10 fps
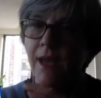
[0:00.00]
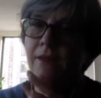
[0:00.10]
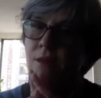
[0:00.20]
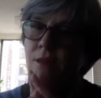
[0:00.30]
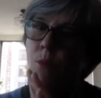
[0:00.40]

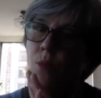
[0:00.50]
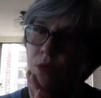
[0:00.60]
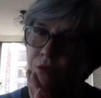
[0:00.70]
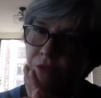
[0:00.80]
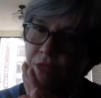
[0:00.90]
and the
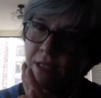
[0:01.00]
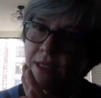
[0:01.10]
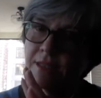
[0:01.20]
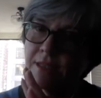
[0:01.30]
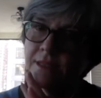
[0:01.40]

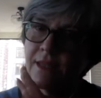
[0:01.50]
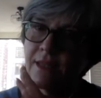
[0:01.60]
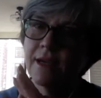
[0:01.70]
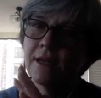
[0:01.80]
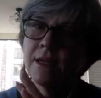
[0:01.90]
morphine is
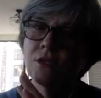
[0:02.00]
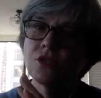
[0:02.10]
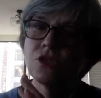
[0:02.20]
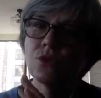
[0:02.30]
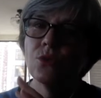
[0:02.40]
there
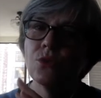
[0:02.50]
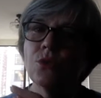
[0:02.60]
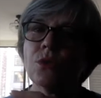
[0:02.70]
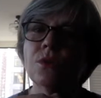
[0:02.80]
to